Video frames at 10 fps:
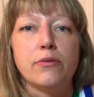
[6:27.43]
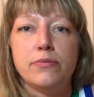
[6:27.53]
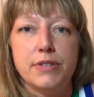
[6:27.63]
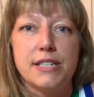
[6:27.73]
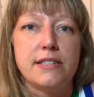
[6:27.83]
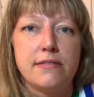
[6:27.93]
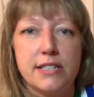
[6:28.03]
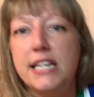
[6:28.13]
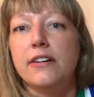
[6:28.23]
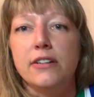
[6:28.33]
this
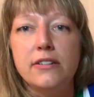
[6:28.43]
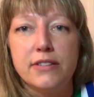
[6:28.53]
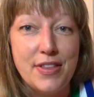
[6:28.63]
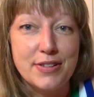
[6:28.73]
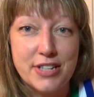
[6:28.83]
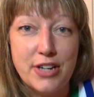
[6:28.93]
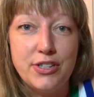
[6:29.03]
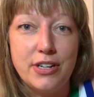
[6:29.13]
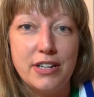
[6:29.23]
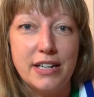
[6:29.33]
skill, they'll
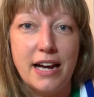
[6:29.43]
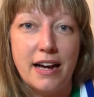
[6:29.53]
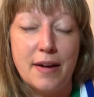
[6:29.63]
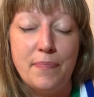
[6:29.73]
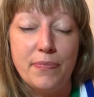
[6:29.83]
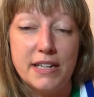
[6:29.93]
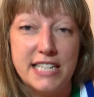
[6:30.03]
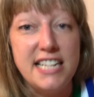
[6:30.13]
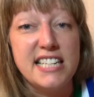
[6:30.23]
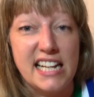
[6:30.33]
schedule a
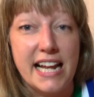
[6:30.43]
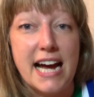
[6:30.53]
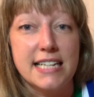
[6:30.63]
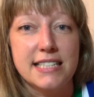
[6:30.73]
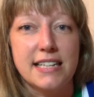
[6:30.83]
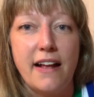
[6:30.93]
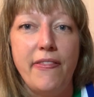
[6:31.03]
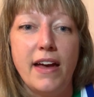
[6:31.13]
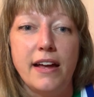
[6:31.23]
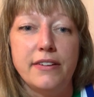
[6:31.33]
tasting class, and
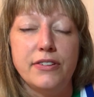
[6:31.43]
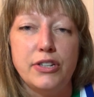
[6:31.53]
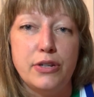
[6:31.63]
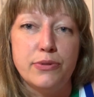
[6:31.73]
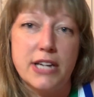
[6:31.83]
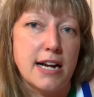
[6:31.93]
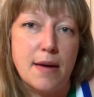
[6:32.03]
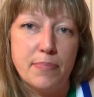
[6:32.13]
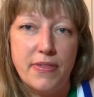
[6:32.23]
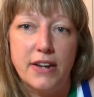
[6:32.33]
then you sign
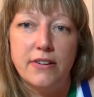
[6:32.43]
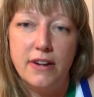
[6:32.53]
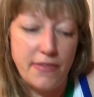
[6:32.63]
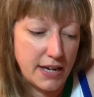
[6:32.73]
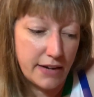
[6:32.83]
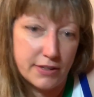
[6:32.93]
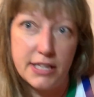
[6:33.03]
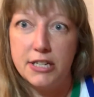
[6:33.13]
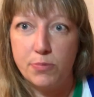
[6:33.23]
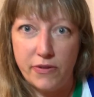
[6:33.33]
up, and then
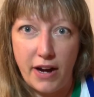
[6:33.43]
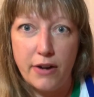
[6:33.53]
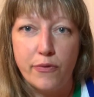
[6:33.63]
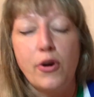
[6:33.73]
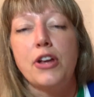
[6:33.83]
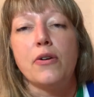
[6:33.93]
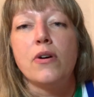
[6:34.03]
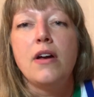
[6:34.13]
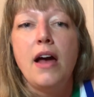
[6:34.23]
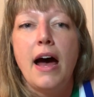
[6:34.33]
everything is provided for you.
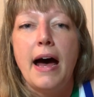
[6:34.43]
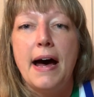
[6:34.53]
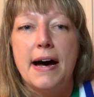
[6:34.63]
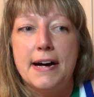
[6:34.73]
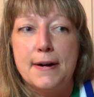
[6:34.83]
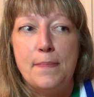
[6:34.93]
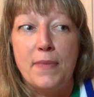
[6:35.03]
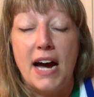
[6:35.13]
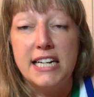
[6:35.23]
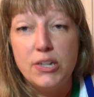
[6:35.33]

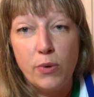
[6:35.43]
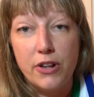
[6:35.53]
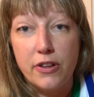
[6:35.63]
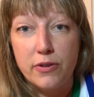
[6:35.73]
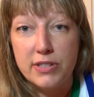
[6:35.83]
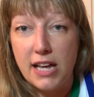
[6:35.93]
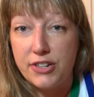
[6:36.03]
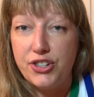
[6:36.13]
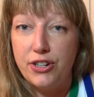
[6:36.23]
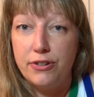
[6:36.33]
I did one of those
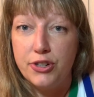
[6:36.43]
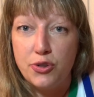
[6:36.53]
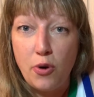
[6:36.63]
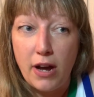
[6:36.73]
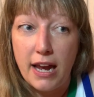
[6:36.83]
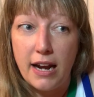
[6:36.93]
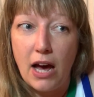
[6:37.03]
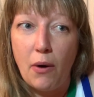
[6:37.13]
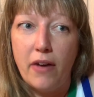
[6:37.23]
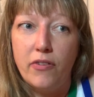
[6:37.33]
last year in Detroit.
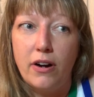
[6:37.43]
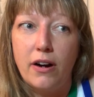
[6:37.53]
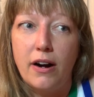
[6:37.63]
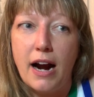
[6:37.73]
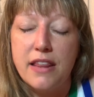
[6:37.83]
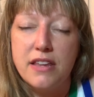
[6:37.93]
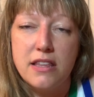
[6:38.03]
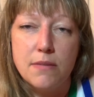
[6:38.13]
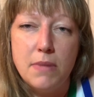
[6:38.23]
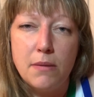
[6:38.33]
However, I think
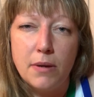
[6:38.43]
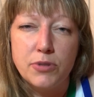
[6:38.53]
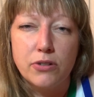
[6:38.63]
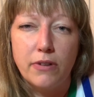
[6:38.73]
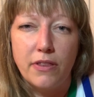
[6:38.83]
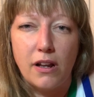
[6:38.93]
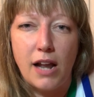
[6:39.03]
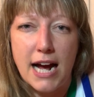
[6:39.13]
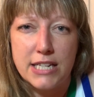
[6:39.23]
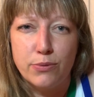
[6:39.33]
the minimum to run the
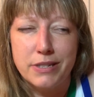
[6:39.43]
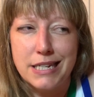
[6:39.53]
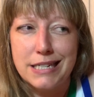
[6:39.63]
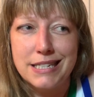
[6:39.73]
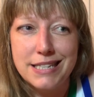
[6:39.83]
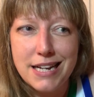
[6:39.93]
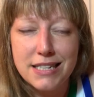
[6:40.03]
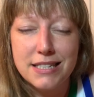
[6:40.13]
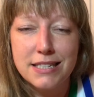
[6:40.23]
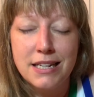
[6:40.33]
class was like
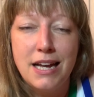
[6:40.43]
6,